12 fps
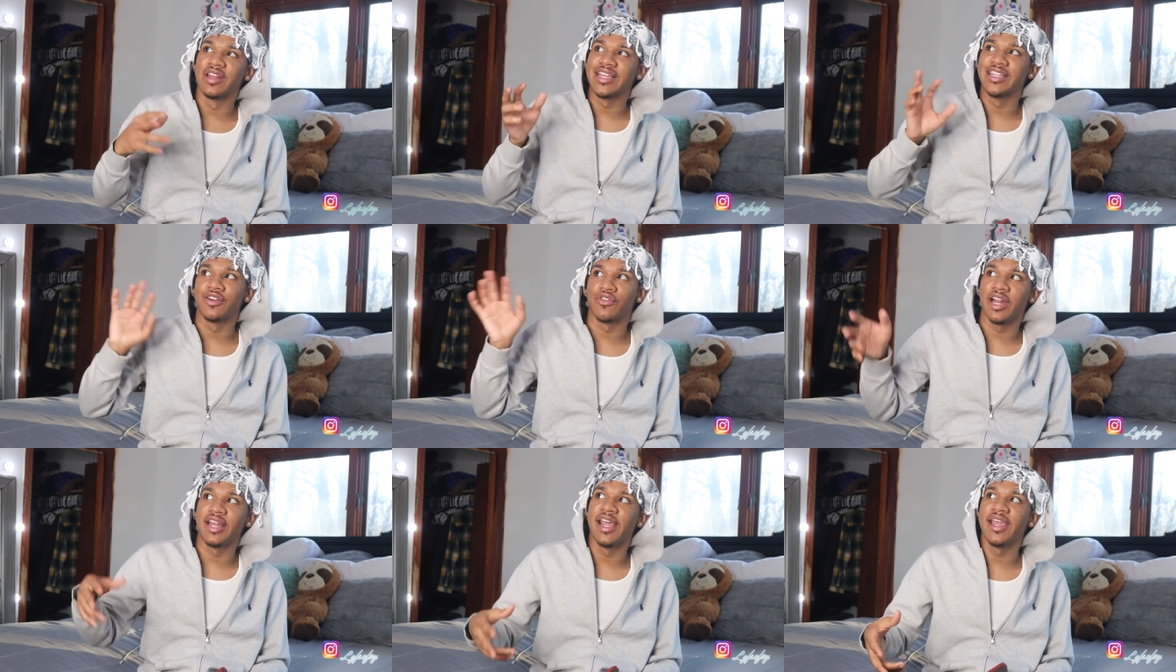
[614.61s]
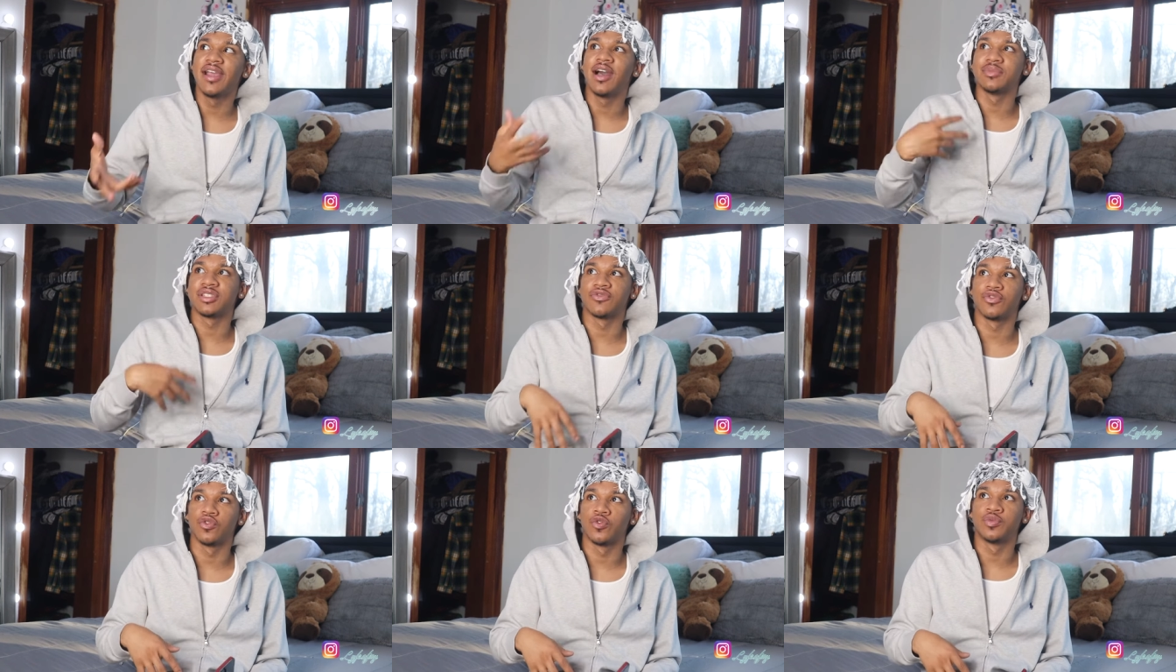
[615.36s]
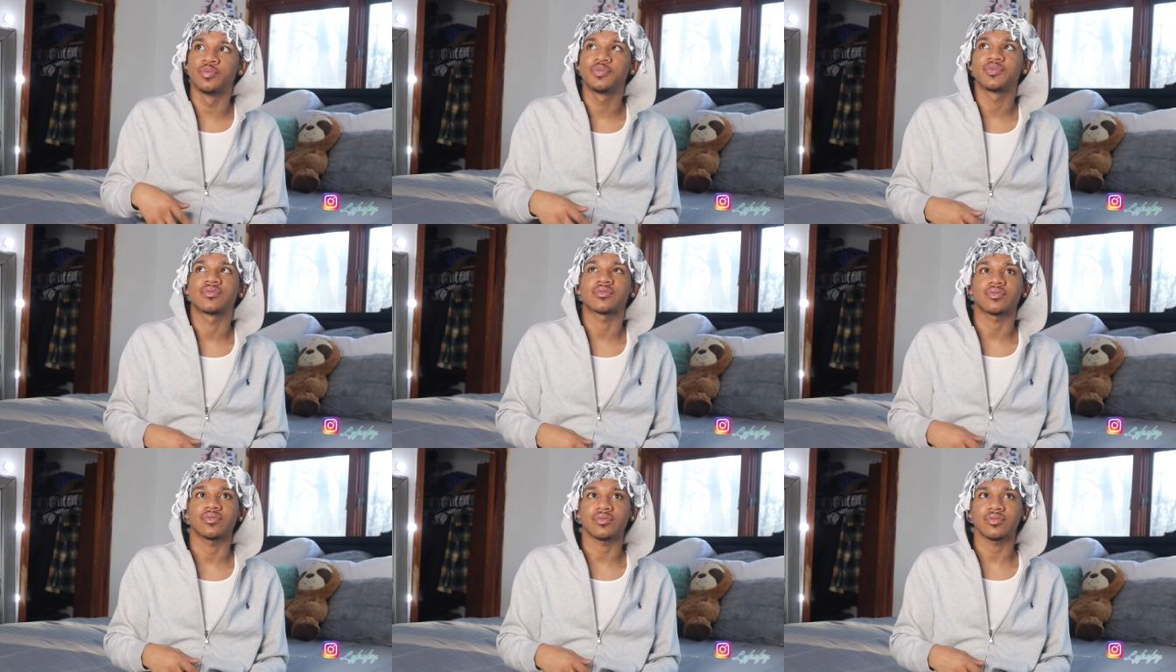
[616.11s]
Like later on that day, he comes in the room.
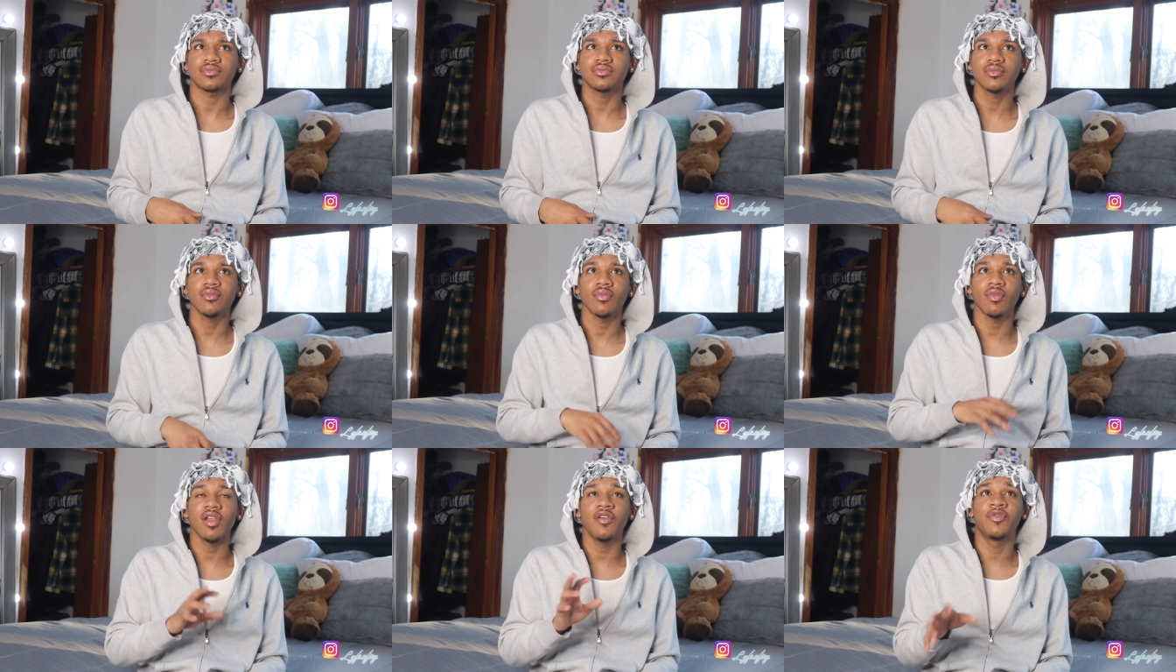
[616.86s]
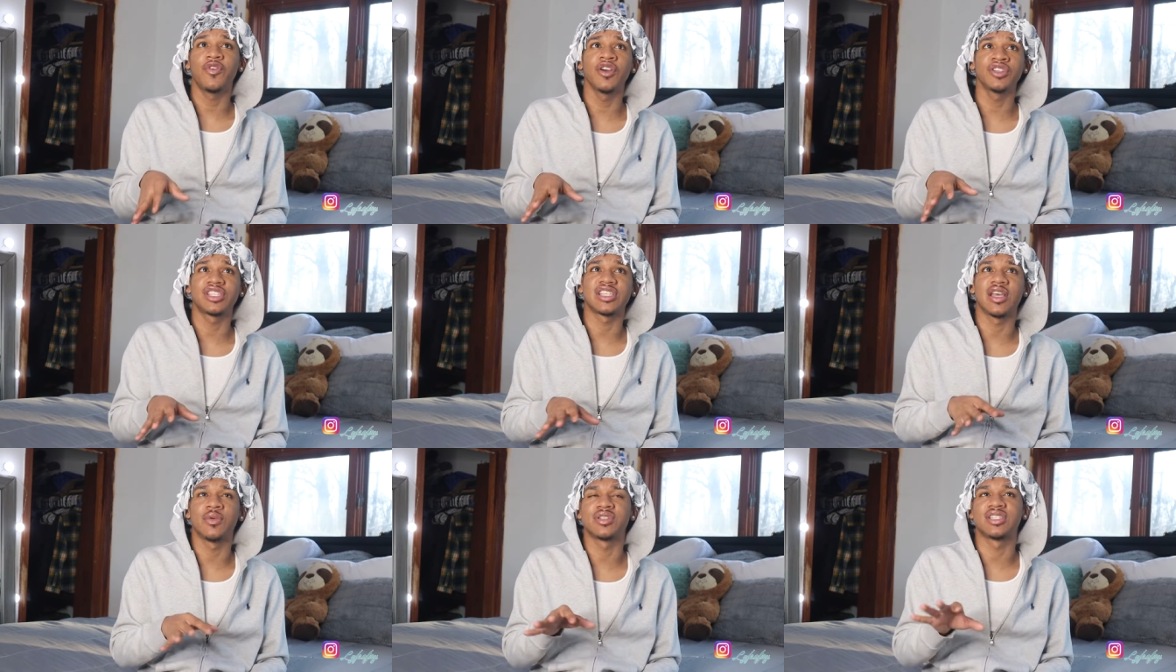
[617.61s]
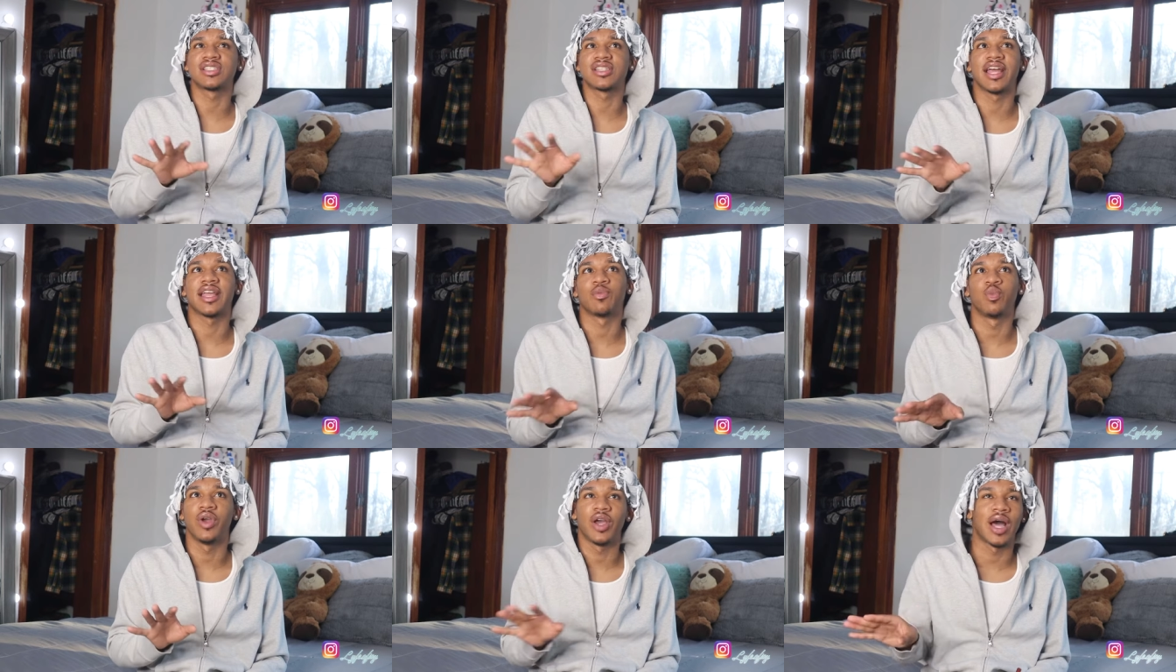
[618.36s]
First, it was just like
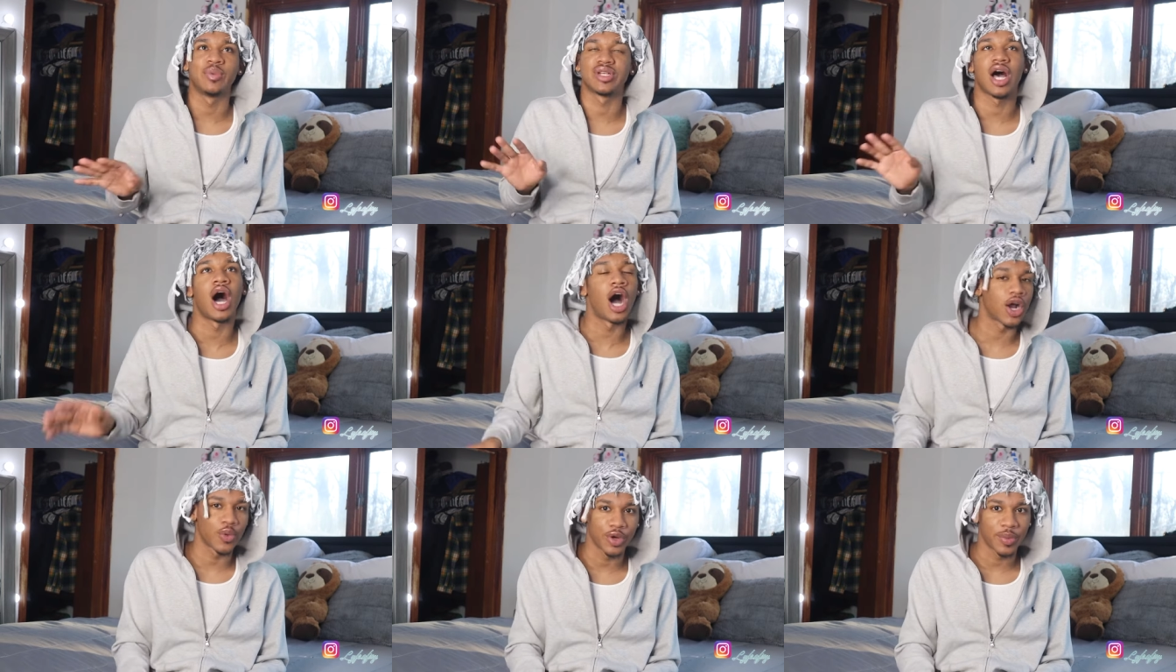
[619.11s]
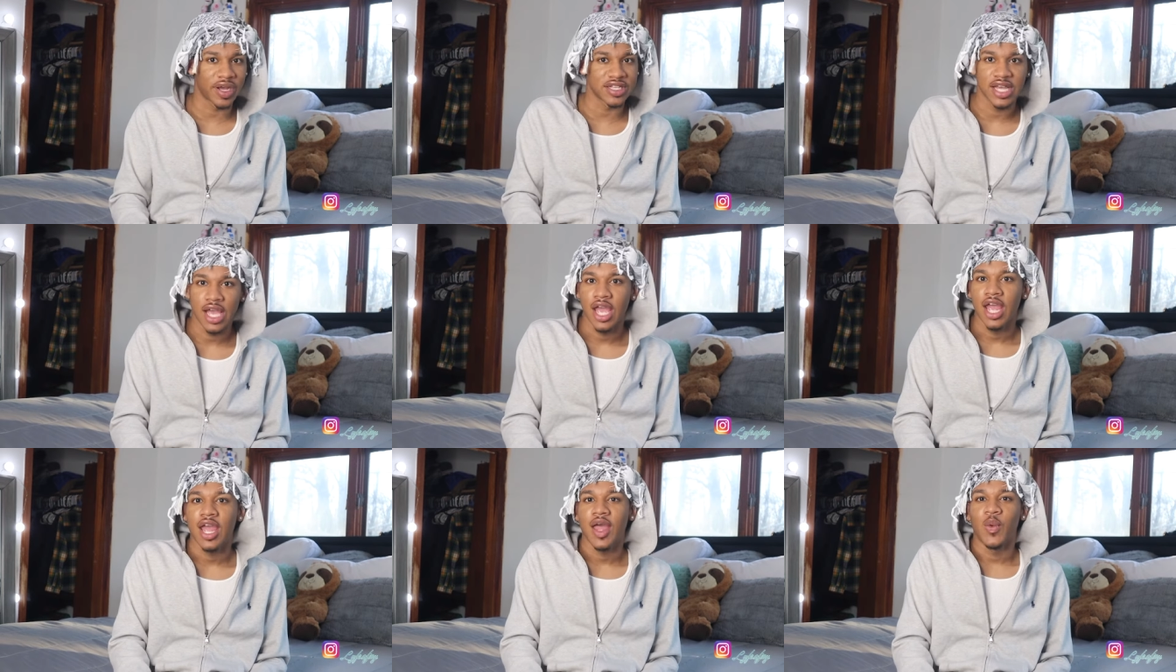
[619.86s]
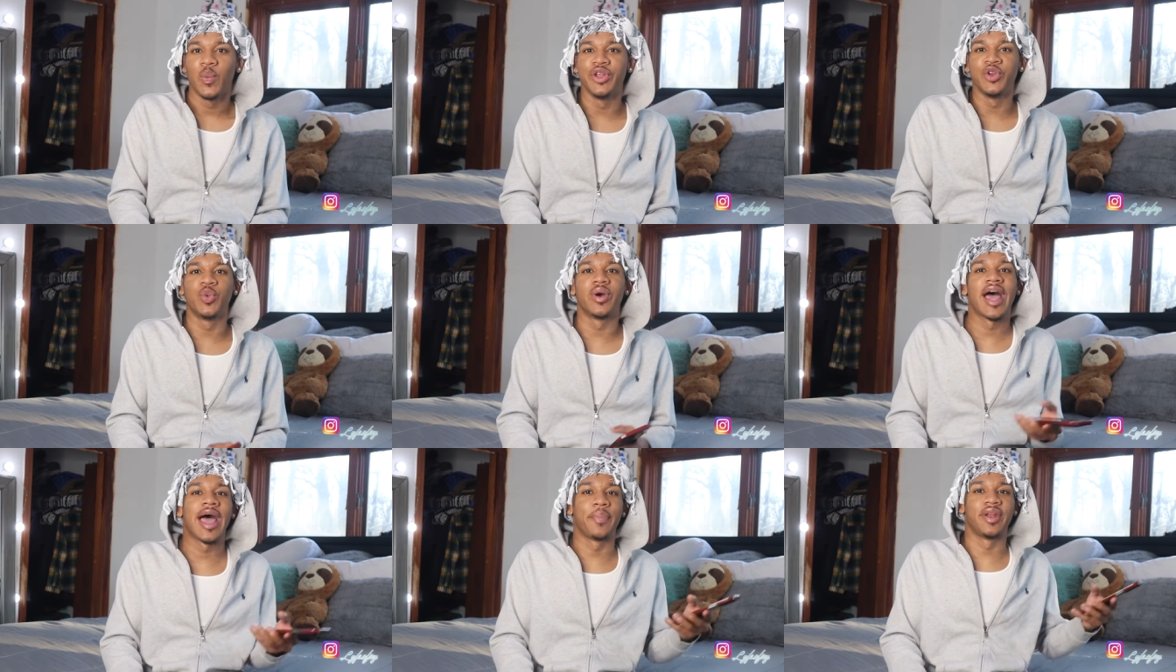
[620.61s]
it was awkward because we knew
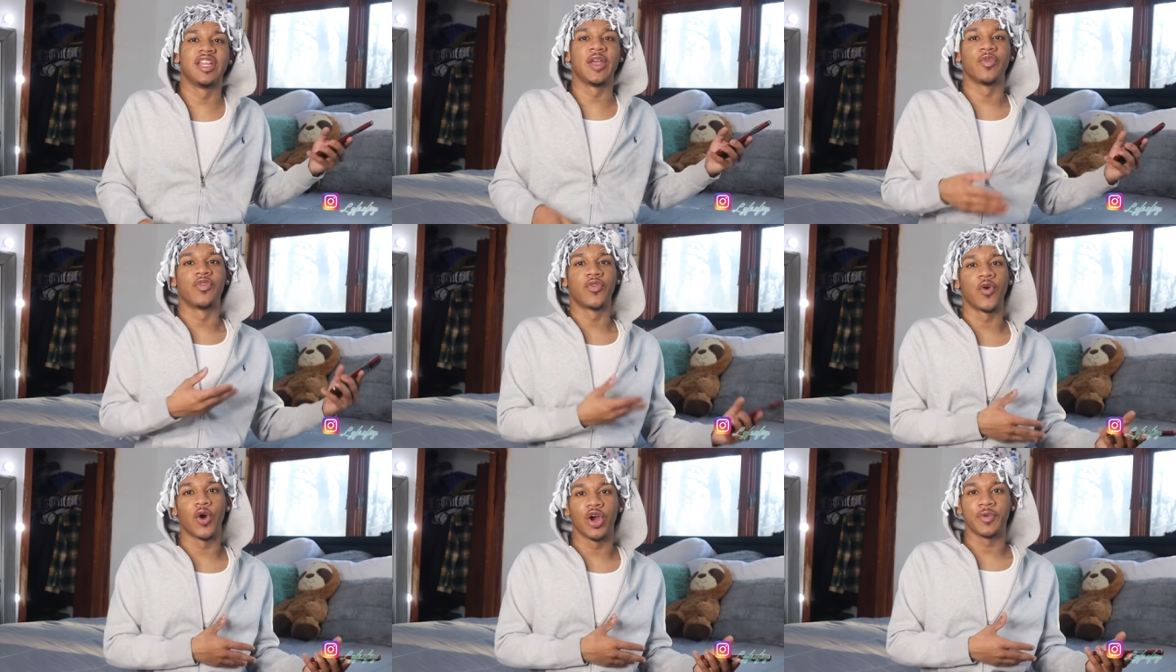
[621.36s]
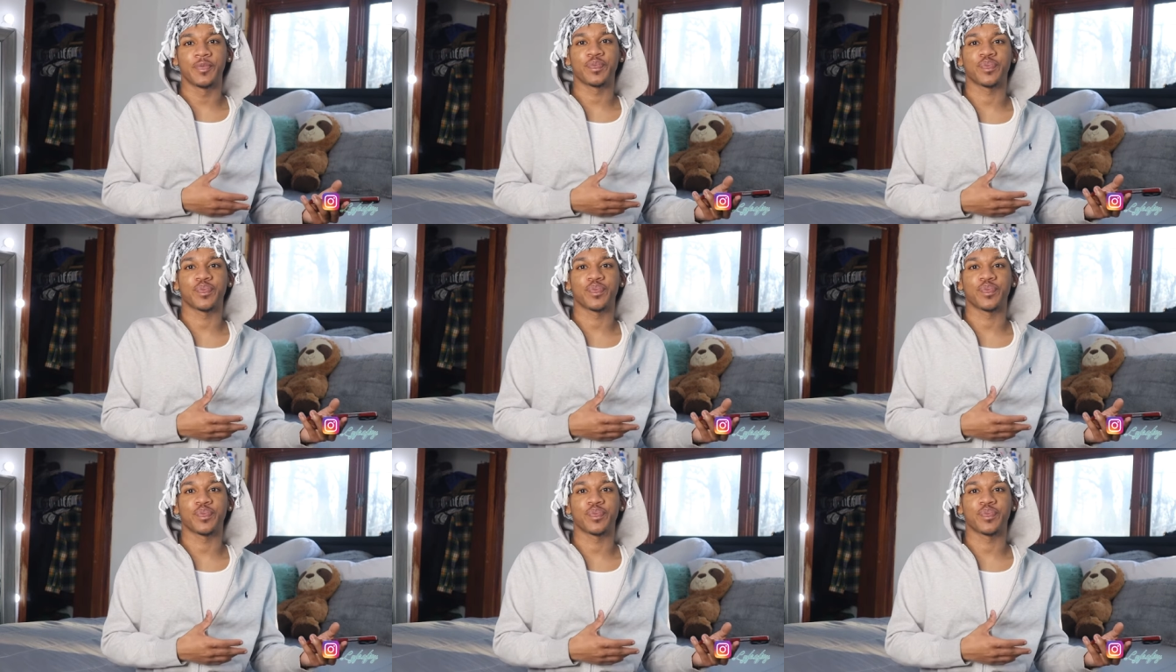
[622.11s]
what happened the day before,